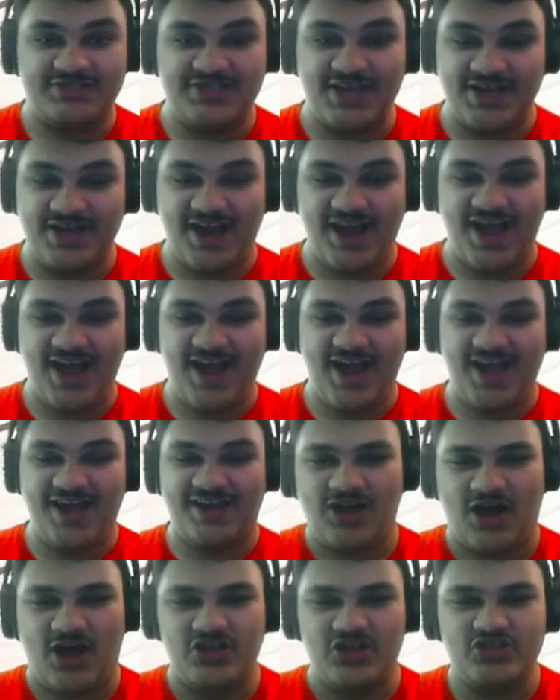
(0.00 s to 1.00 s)

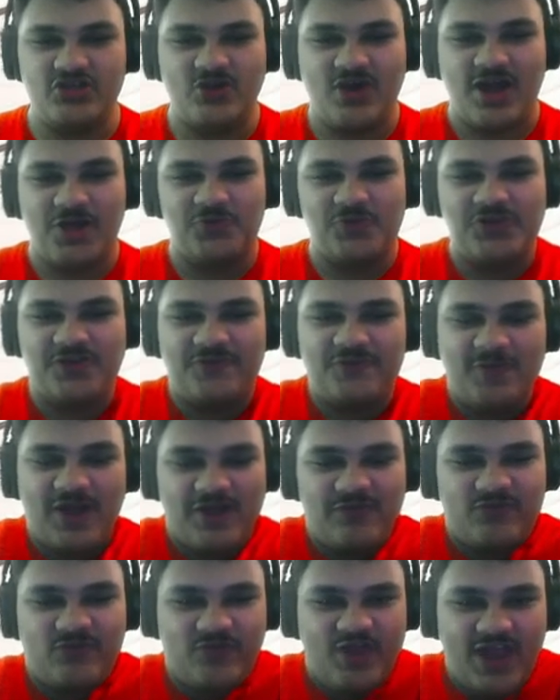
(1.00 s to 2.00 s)
Ta-da! Oh, you got rid of
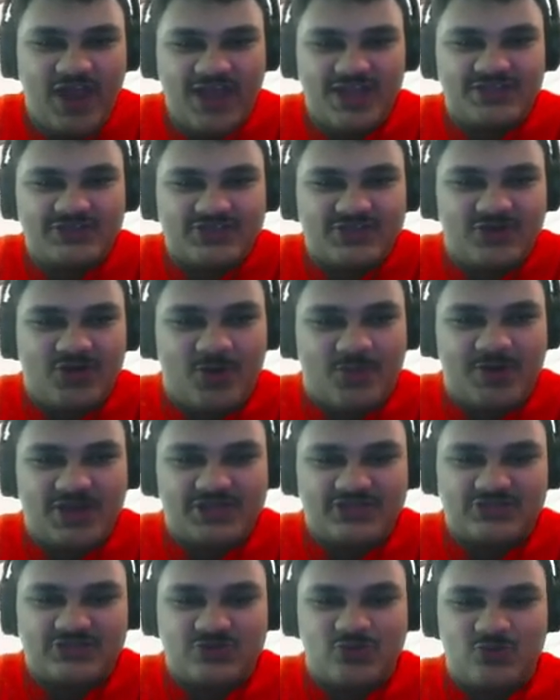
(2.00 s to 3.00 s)
my fans and all my
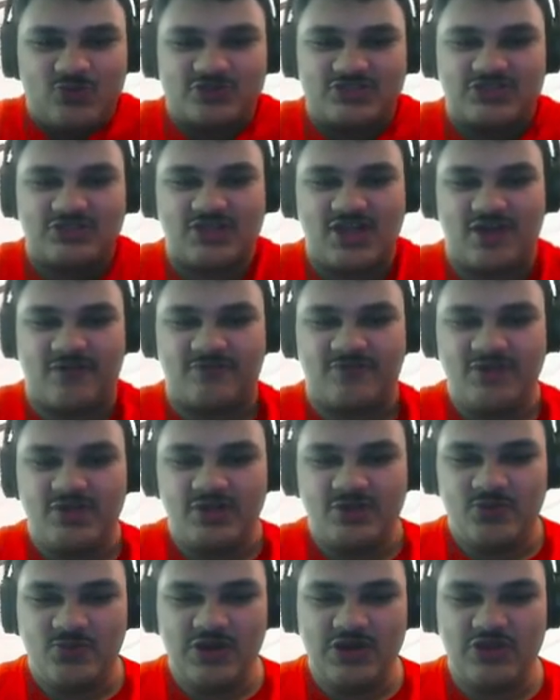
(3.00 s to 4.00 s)
school stuff.
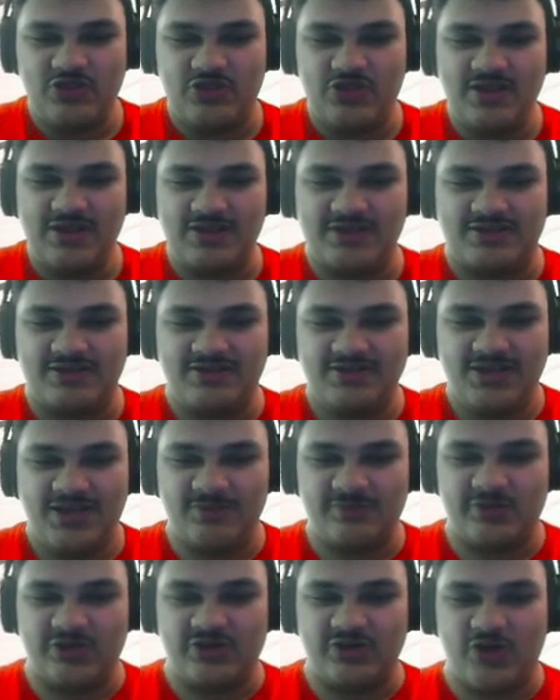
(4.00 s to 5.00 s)
What do you think?
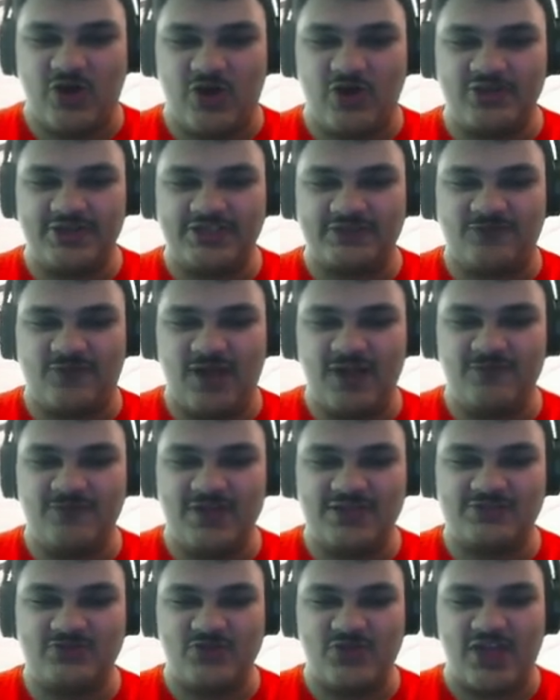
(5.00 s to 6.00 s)
I'm gonna call this fine
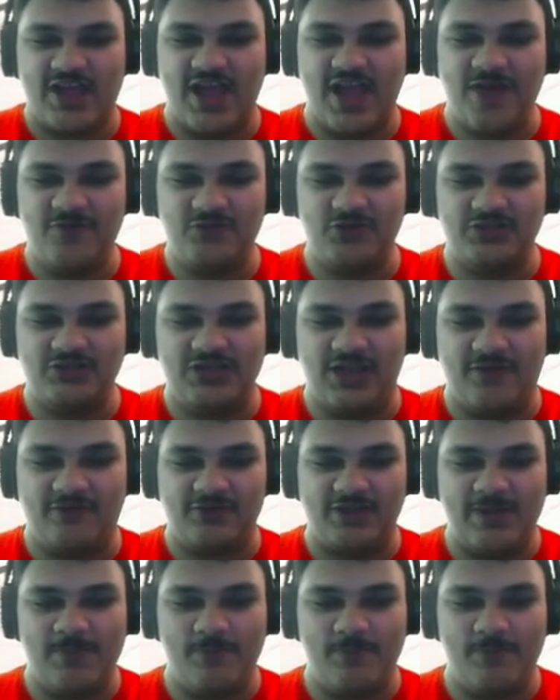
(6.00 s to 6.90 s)
vessel the Ever Lovely